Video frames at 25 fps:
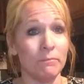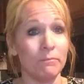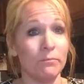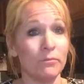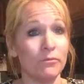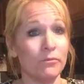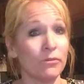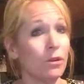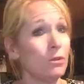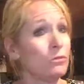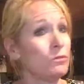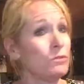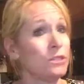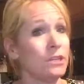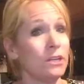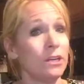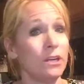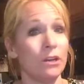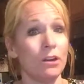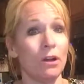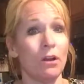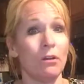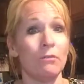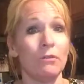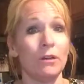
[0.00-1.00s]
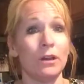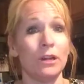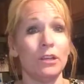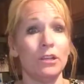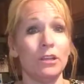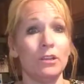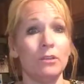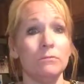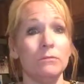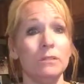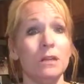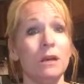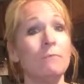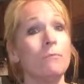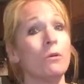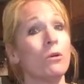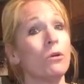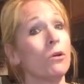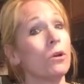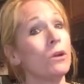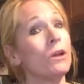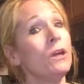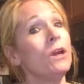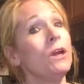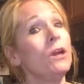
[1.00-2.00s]
frozen and already cubed up,
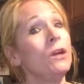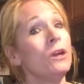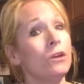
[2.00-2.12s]
or